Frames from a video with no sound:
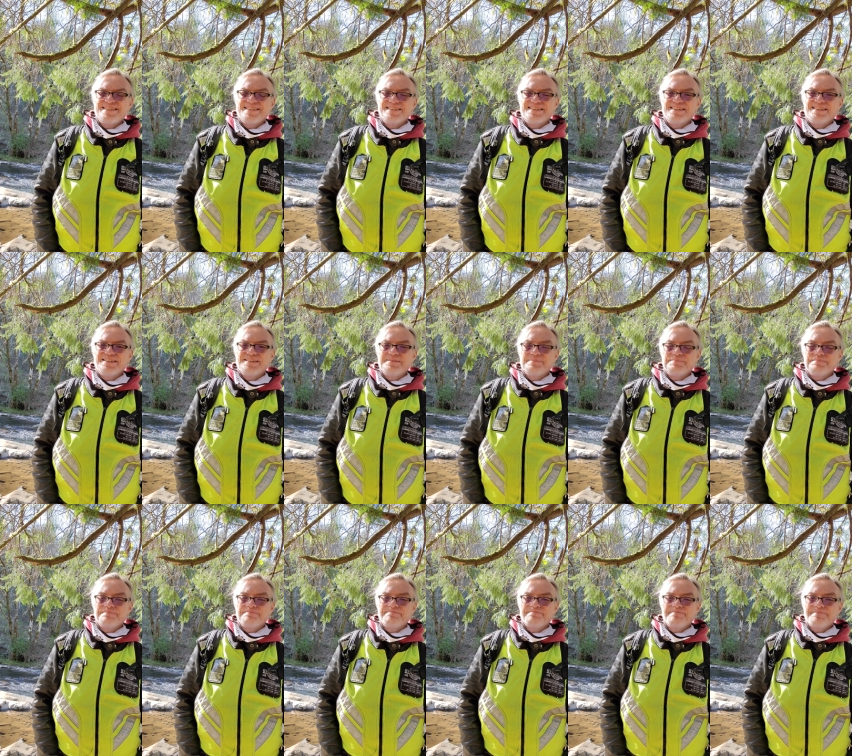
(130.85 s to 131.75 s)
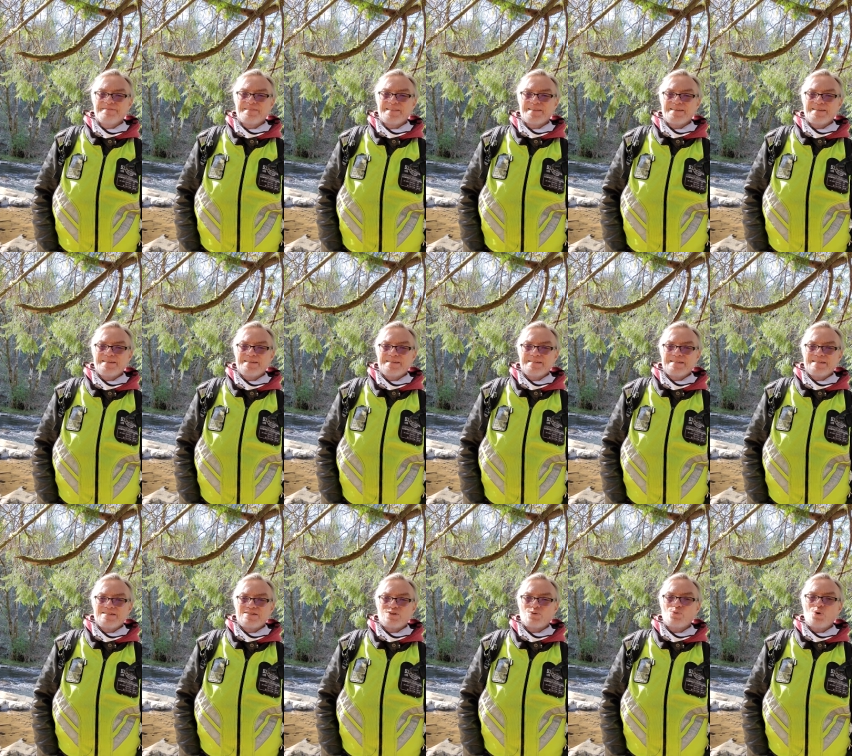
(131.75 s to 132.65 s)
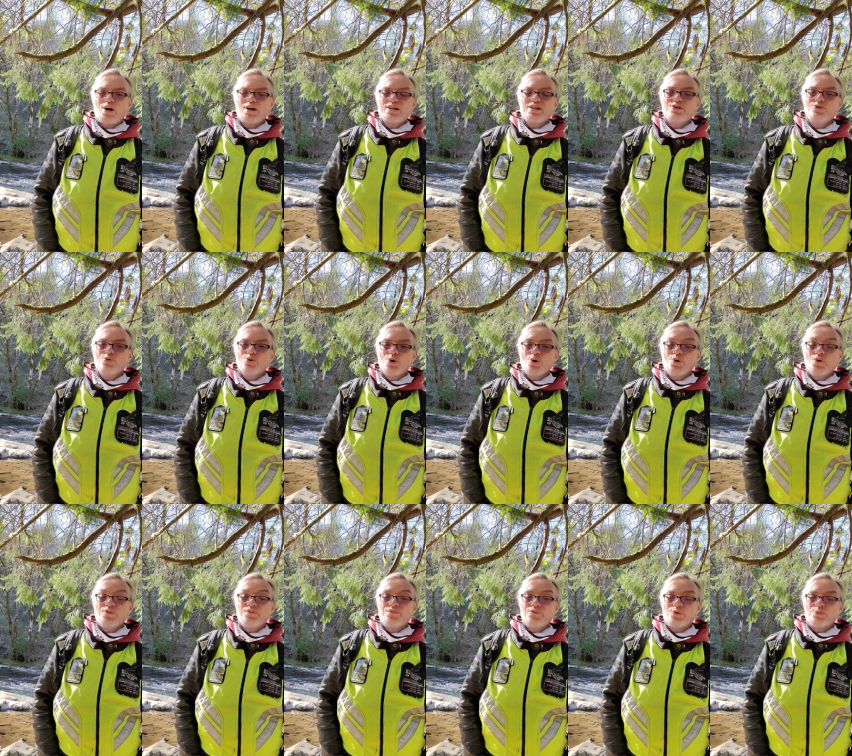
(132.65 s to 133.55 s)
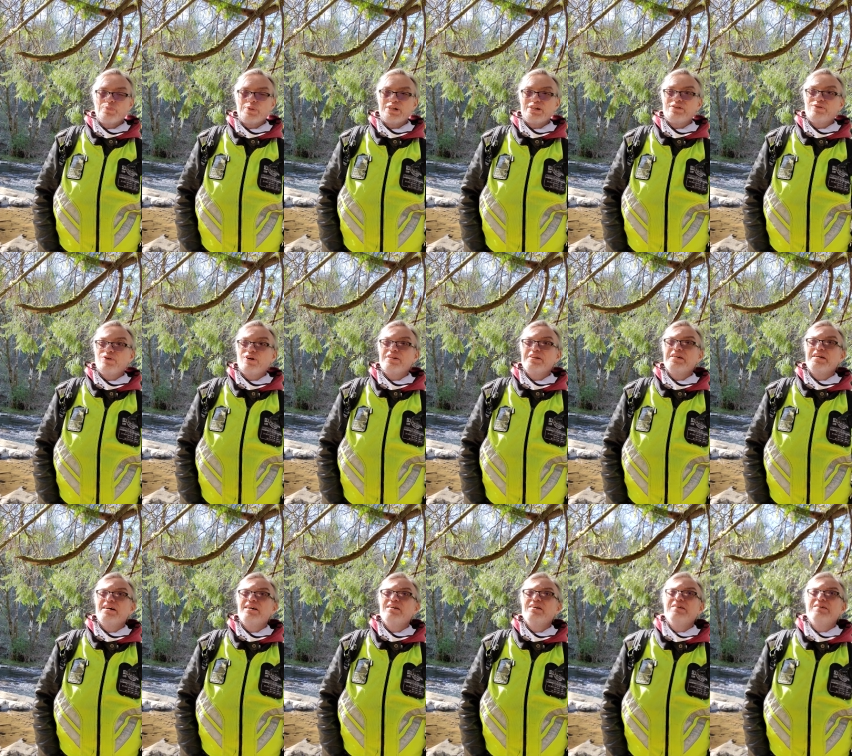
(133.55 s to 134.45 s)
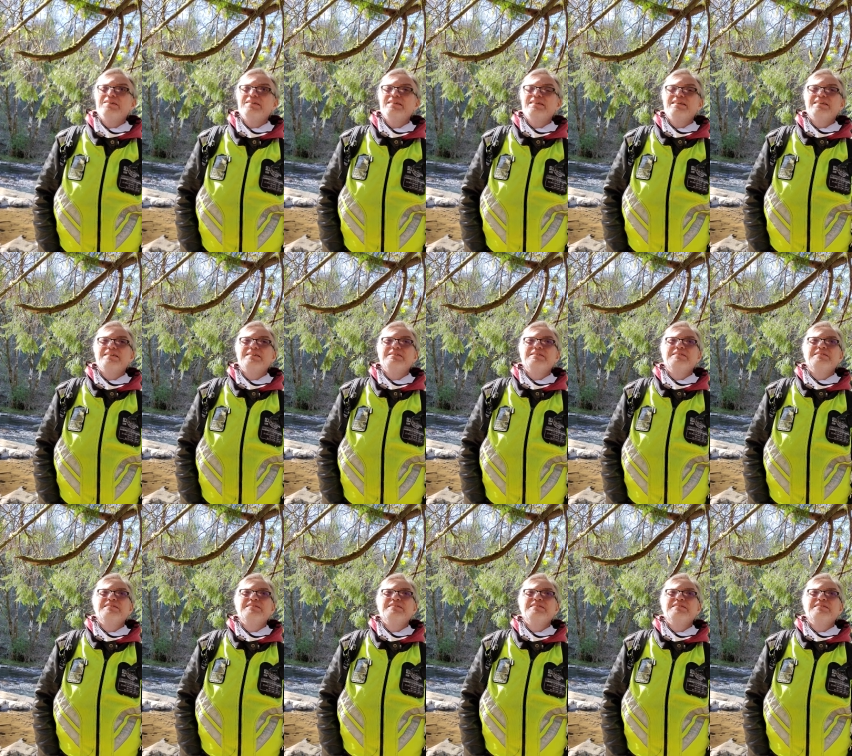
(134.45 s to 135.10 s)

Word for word: Um, it's a rocky road for me right now. Uh,